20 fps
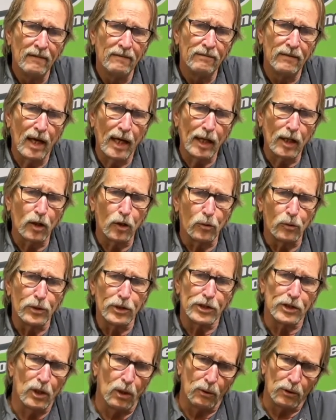final
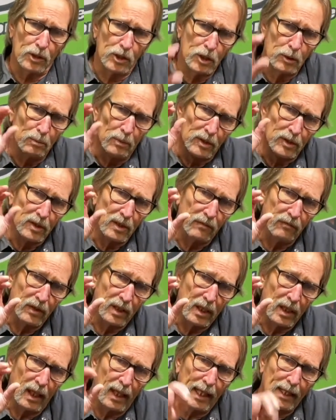result
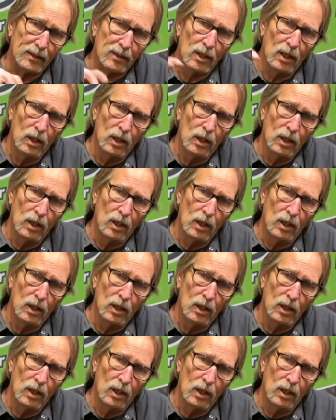specific height